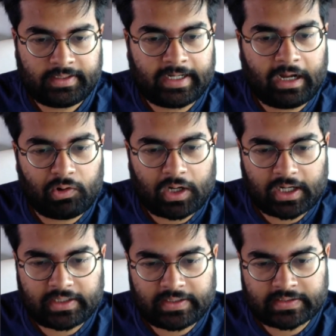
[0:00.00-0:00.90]
How
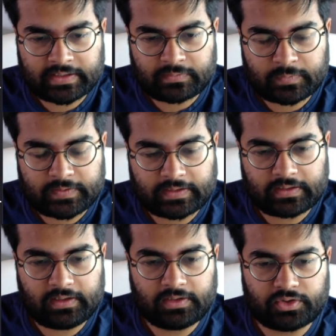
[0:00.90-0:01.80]
hard is it to
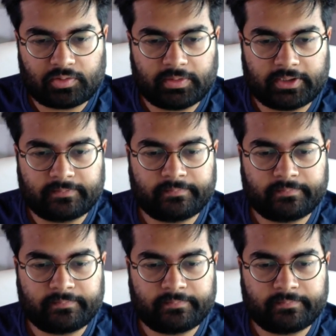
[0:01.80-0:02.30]
settle in Germany?